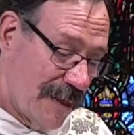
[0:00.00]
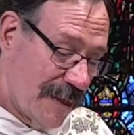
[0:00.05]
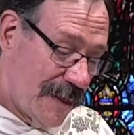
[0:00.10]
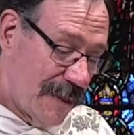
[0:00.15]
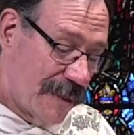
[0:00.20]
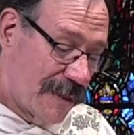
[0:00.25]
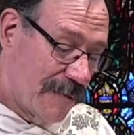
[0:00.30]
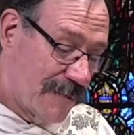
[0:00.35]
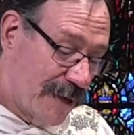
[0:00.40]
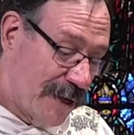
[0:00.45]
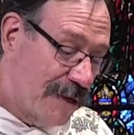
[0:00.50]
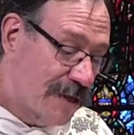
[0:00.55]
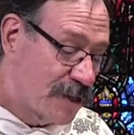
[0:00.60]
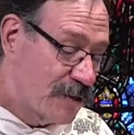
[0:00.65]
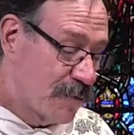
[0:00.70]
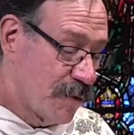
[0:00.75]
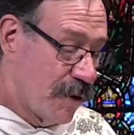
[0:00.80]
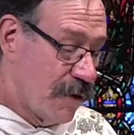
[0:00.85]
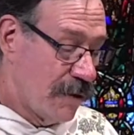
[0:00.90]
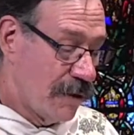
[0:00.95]
The marriage
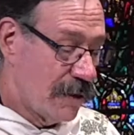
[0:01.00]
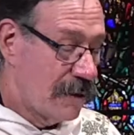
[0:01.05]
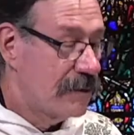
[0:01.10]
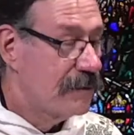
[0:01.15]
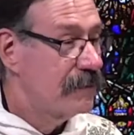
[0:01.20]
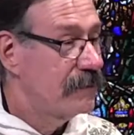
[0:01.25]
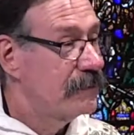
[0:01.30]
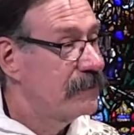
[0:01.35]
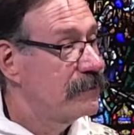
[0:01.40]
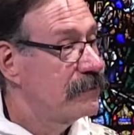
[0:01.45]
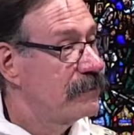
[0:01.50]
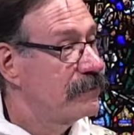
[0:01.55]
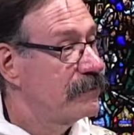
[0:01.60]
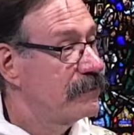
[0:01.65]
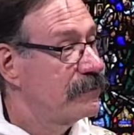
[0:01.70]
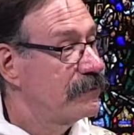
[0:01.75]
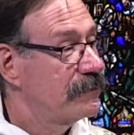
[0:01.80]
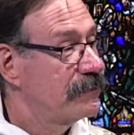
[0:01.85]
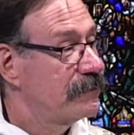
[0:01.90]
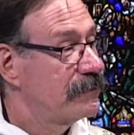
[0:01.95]
broke,
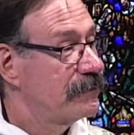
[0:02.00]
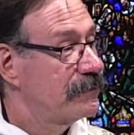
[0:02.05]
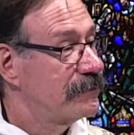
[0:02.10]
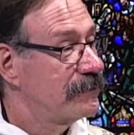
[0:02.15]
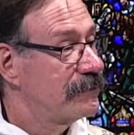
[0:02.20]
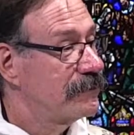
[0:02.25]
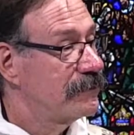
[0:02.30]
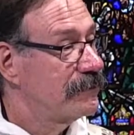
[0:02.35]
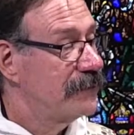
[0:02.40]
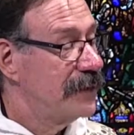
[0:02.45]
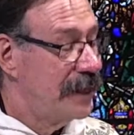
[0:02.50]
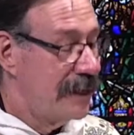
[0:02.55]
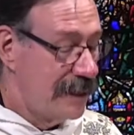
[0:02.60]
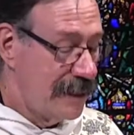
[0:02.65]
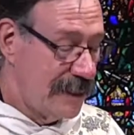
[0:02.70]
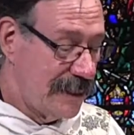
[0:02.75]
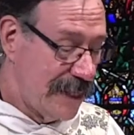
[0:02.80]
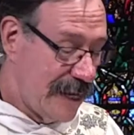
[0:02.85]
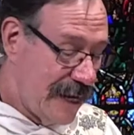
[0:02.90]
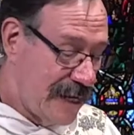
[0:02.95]
and at
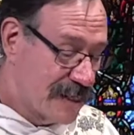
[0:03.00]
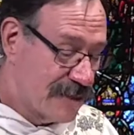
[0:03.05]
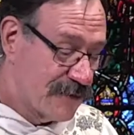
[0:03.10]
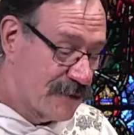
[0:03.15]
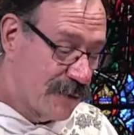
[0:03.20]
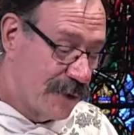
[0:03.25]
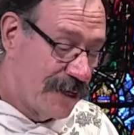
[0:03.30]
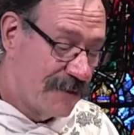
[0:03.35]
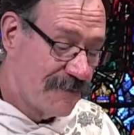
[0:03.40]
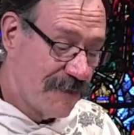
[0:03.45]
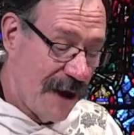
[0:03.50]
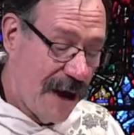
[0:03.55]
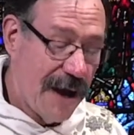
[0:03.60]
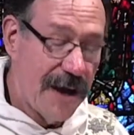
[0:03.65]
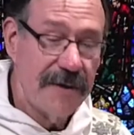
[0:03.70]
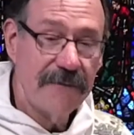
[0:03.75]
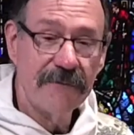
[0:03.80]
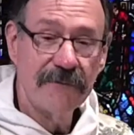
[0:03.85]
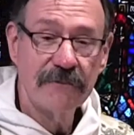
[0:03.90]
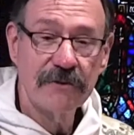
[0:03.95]
the age of
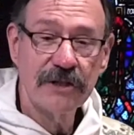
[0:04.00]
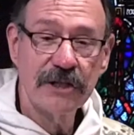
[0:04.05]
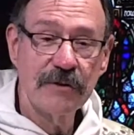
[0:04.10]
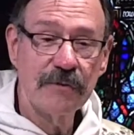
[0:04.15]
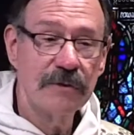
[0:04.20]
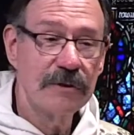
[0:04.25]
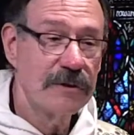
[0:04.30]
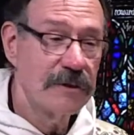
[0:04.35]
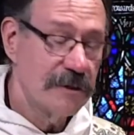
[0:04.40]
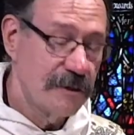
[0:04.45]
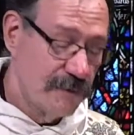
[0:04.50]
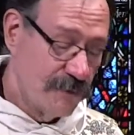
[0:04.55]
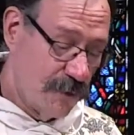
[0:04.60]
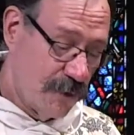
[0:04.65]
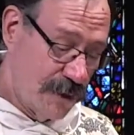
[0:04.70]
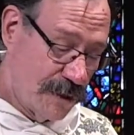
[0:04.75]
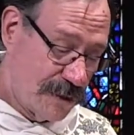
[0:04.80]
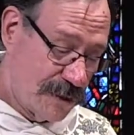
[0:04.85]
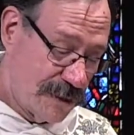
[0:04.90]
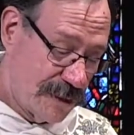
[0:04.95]
25, she was the
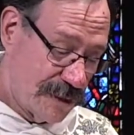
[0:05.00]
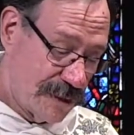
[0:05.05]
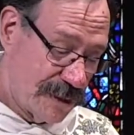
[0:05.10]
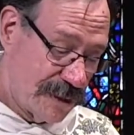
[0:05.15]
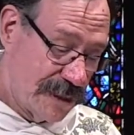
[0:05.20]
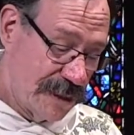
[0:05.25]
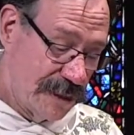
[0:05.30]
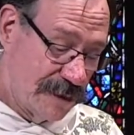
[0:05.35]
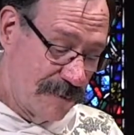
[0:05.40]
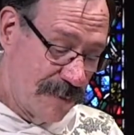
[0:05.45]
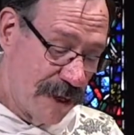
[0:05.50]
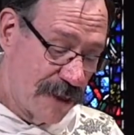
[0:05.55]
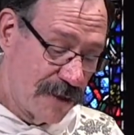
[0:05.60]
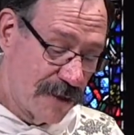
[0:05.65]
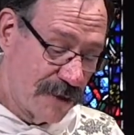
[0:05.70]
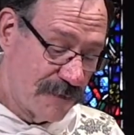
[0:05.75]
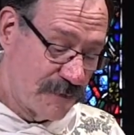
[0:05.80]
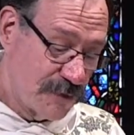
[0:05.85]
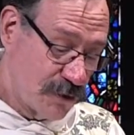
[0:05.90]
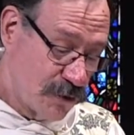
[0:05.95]
divorced single mother
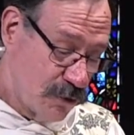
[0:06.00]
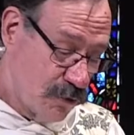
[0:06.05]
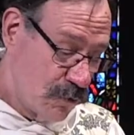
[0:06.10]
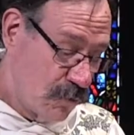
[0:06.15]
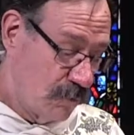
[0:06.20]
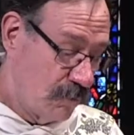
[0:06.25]
of 2.